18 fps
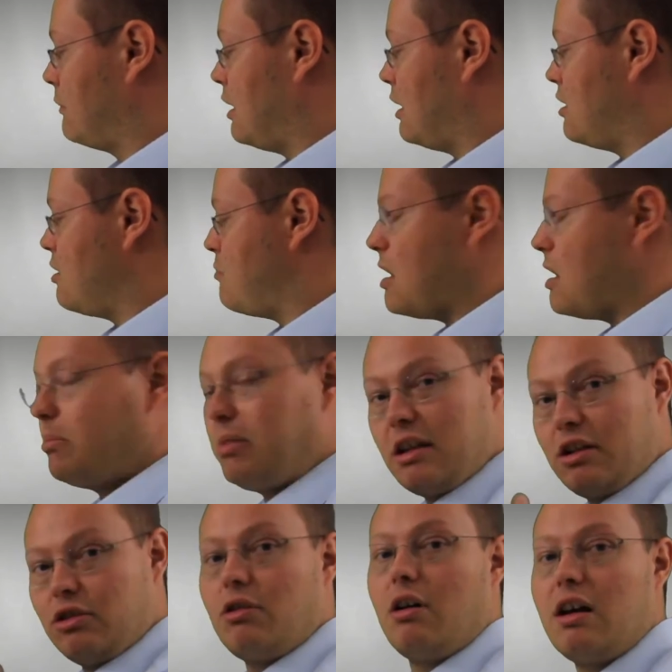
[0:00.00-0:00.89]
in the
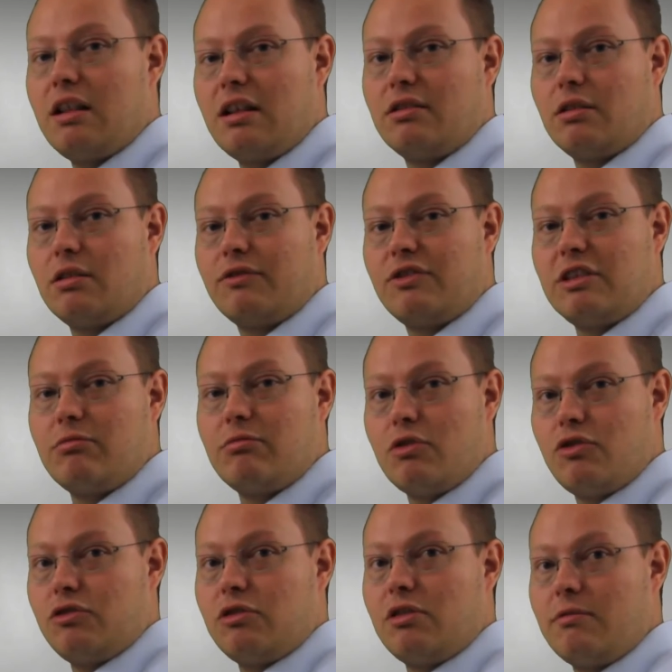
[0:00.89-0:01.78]
public toilet of
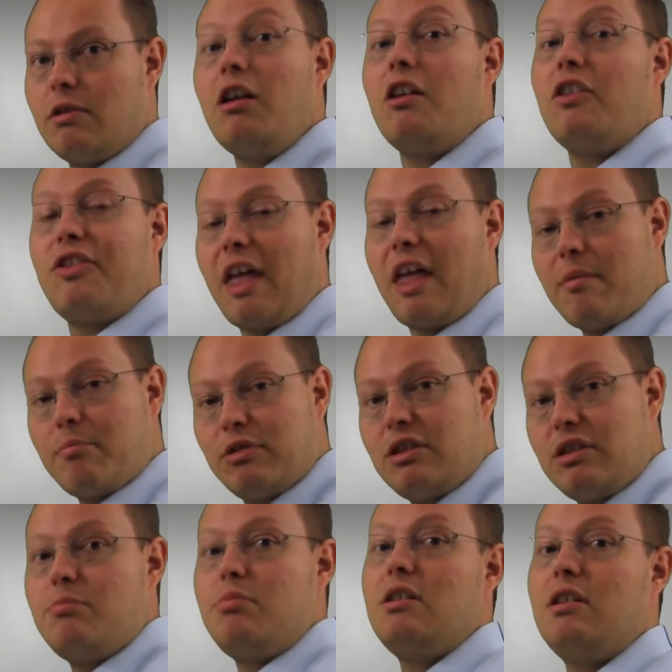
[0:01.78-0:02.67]
SQL Server,
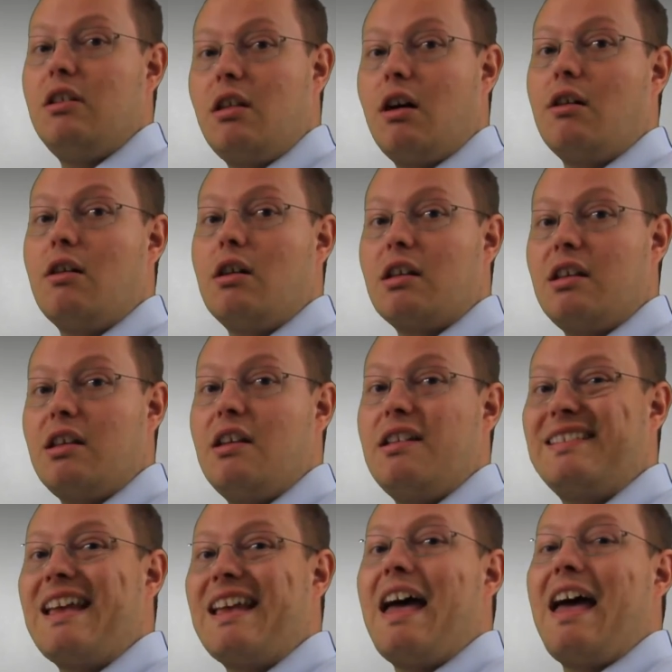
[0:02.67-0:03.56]
tempdb in our
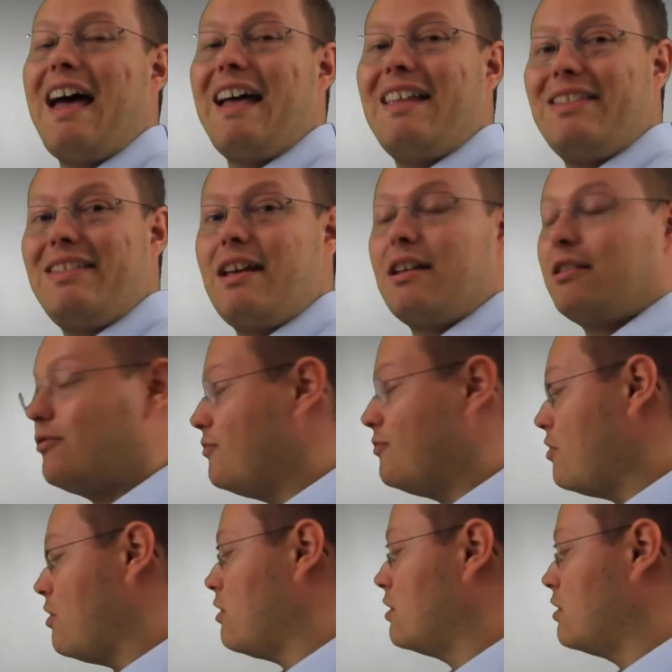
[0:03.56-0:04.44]
case, and that
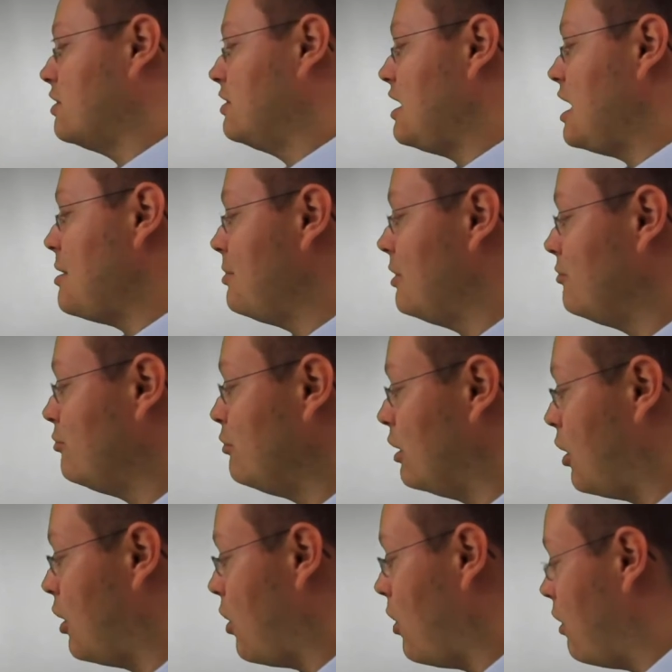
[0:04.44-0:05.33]
work table
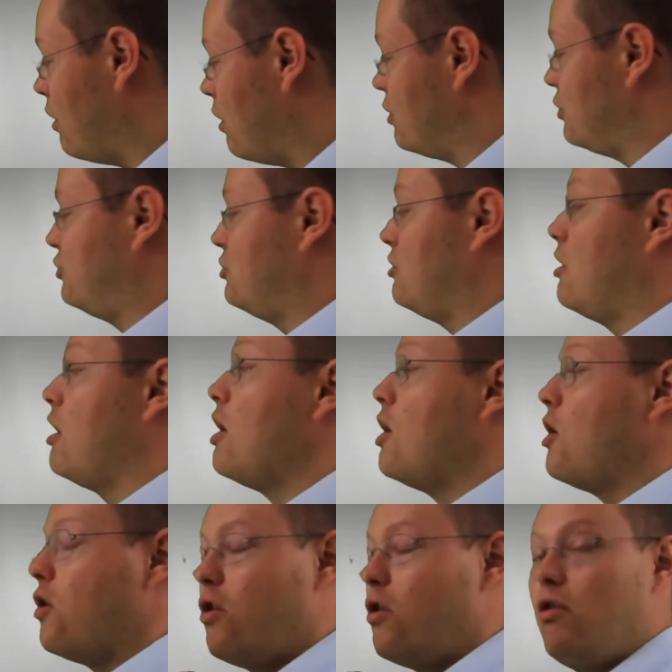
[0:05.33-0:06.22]
will also
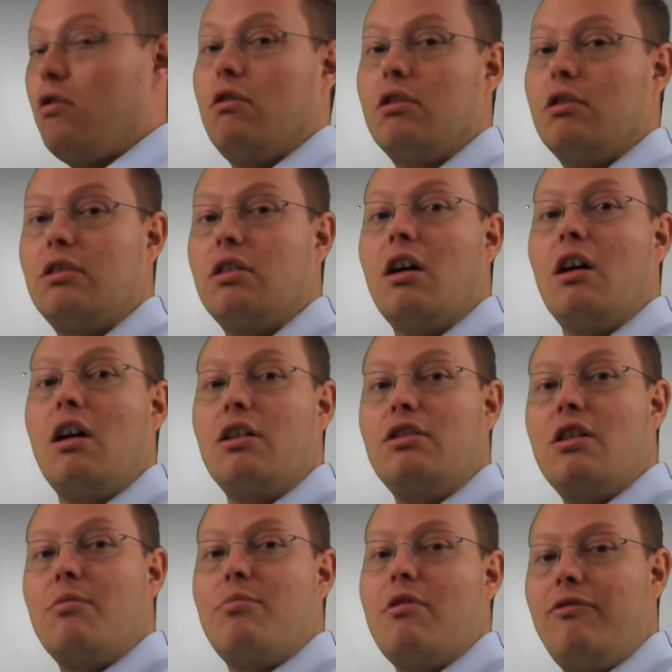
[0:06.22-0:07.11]
hurt
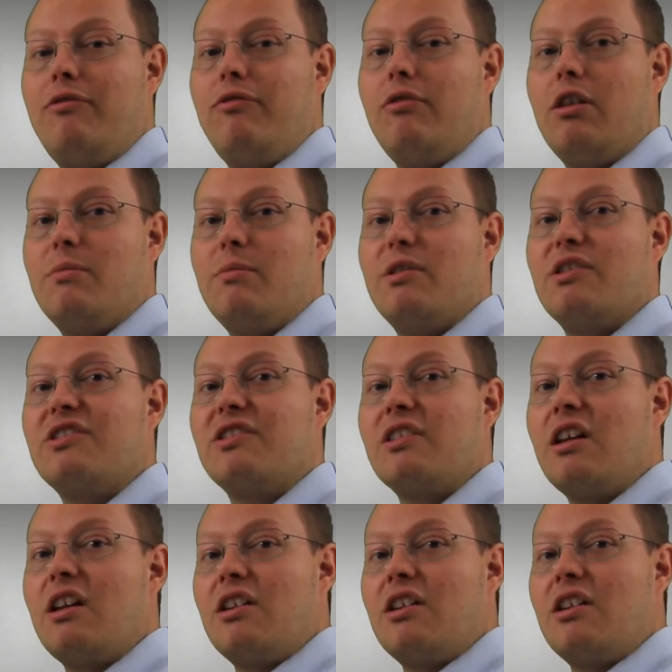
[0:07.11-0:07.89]
your performance.